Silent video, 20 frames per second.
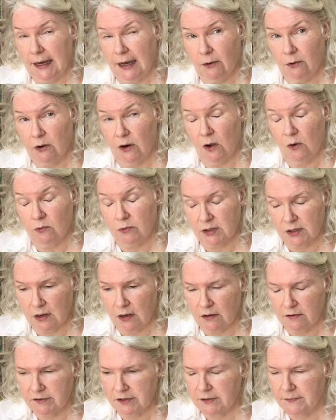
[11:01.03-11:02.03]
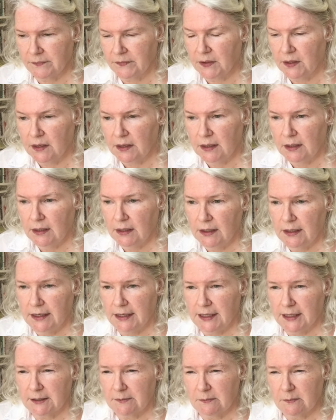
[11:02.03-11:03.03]
how it all resolves.
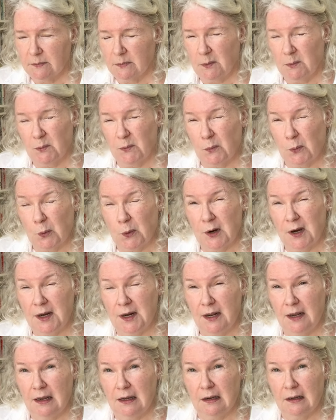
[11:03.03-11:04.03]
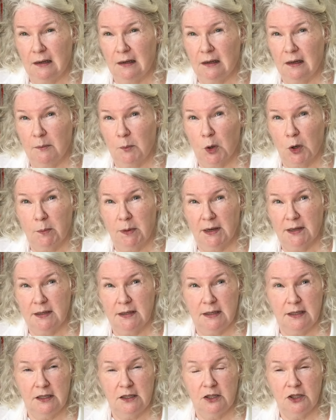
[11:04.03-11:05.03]
Um, I'm reading a book by
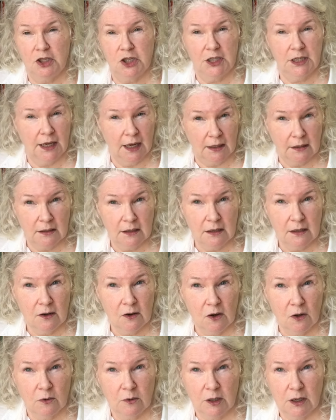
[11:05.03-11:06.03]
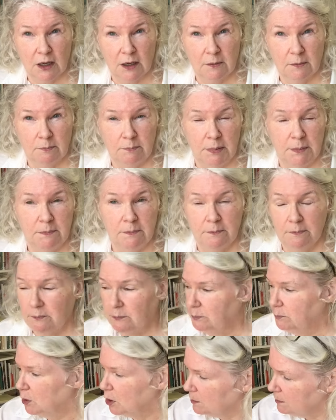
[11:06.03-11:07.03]
Denise Gigante called uh,
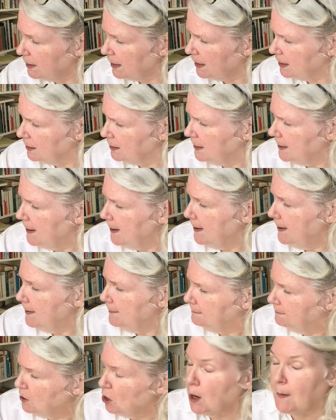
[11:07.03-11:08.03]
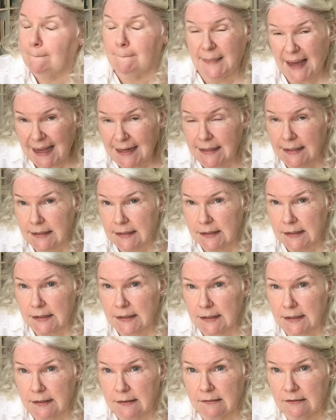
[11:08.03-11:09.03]
Bookman, Book
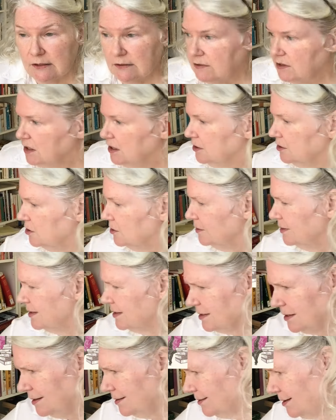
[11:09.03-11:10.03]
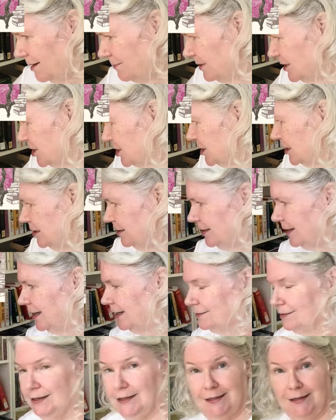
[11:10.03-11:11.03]
Madness. It's over here too. It's not, not much to look
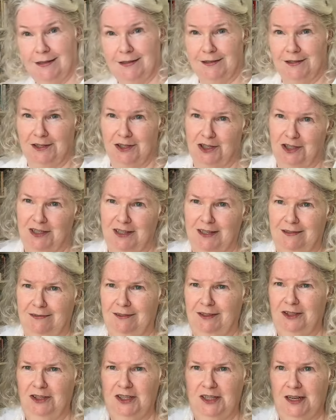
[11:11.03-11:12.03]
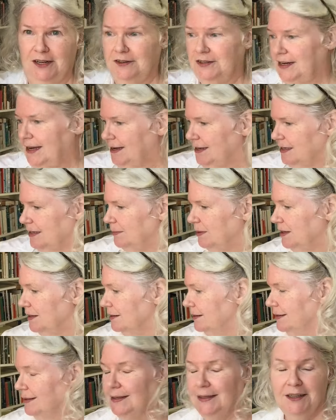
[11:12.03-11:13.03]
at, right? It's just a, your standard academic
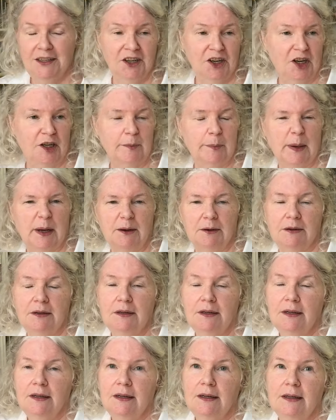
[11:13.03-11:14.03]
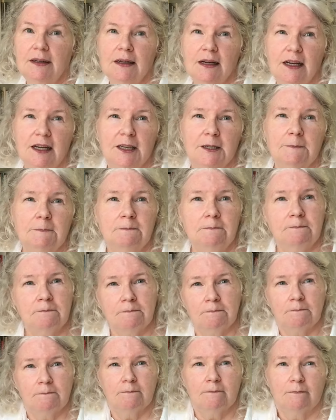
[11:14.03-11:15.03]
hardbound. Um,
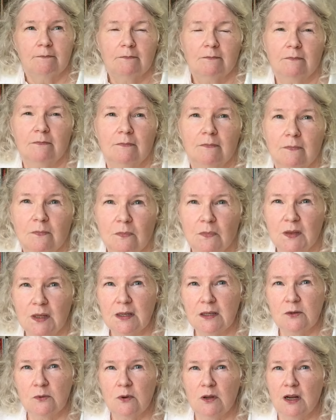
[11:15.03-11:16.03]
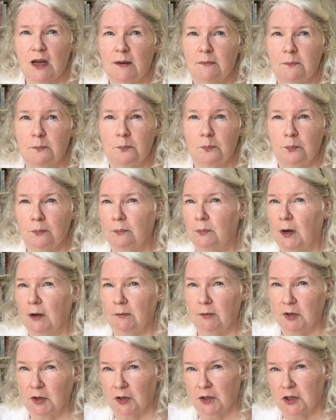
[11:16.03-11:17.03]
this one I'm
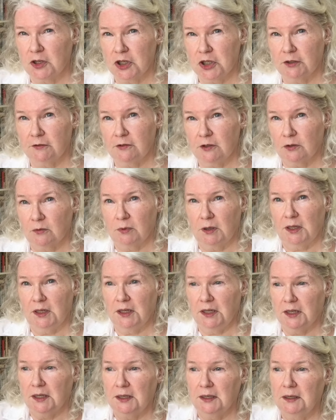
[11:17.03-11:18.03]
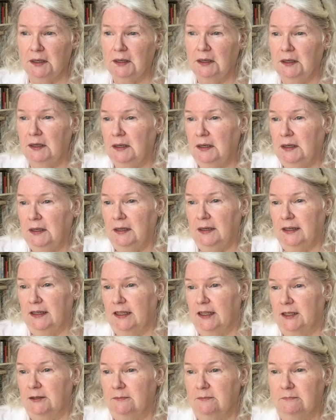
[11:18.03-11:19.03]
probably going to shift to reading
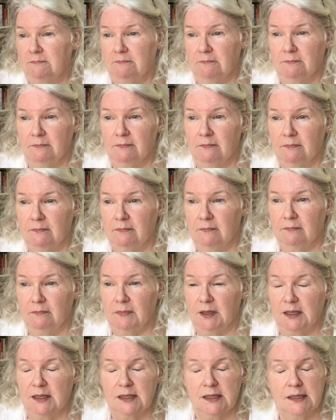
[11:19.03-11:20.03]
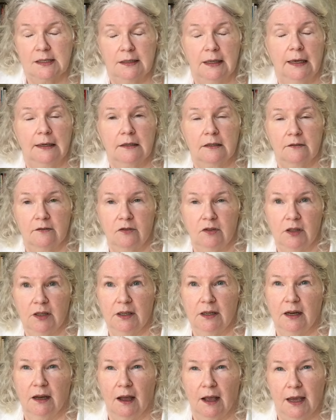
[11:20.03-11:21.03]
um, selectively.
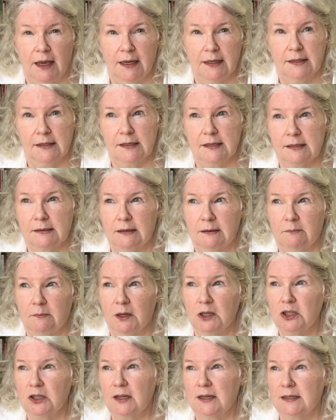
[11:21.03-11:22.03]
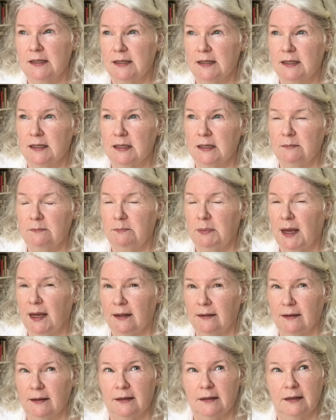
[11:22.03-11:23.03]
Uh, it's much less
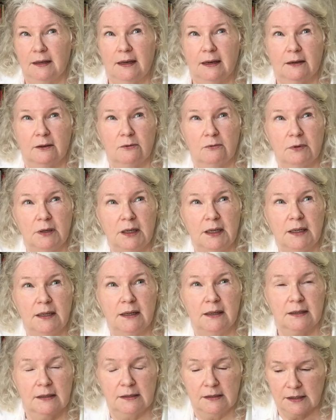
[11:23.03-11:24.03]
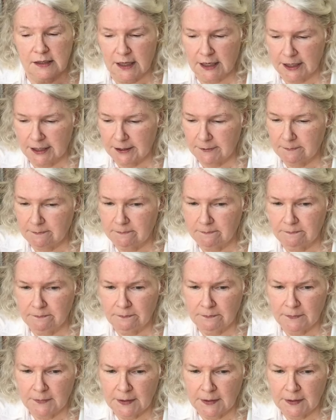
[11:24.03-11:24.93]
compelling I read as um,